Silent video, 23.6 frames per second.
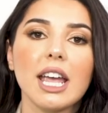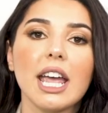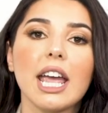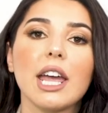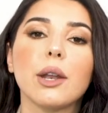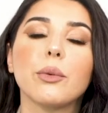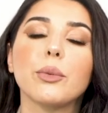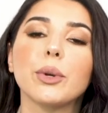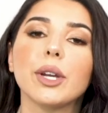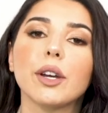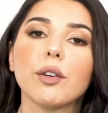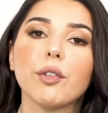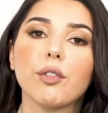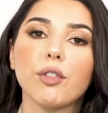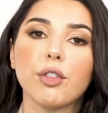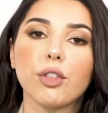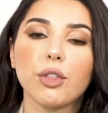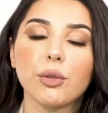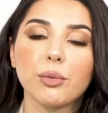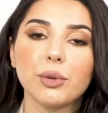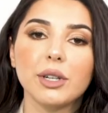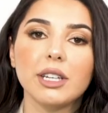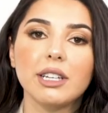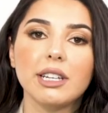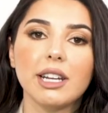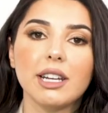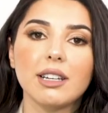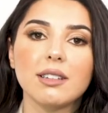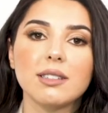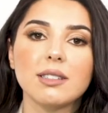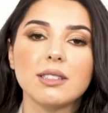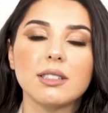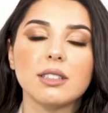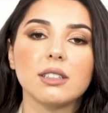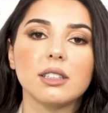and we have three
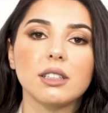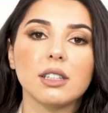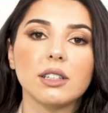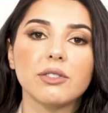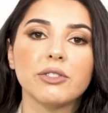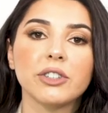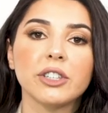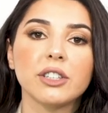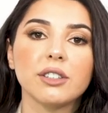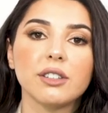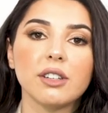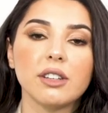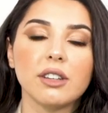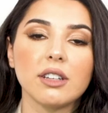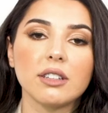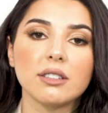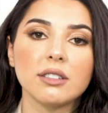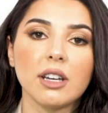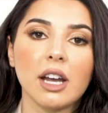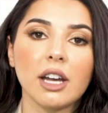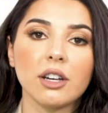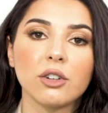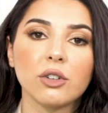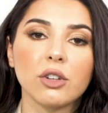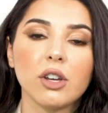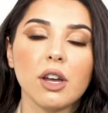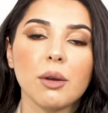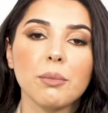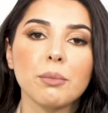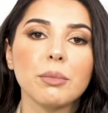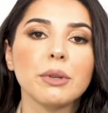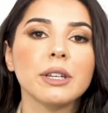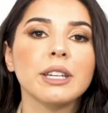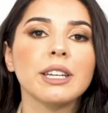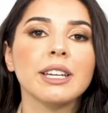days to deliver it to the title
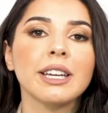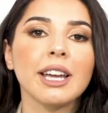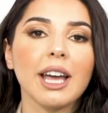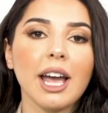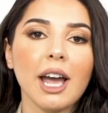company